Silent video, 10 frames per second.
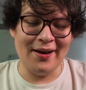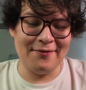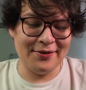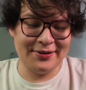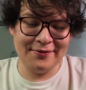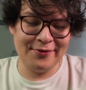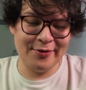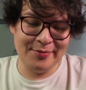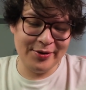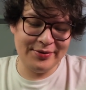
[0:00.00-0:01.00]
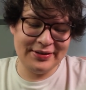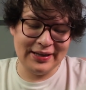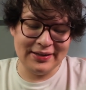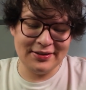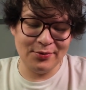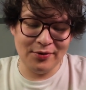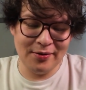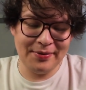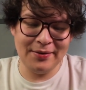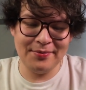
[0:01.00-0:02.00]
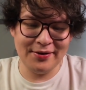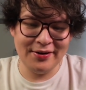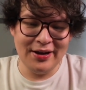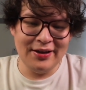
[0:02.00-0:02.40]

First and foremost is the wallpaper.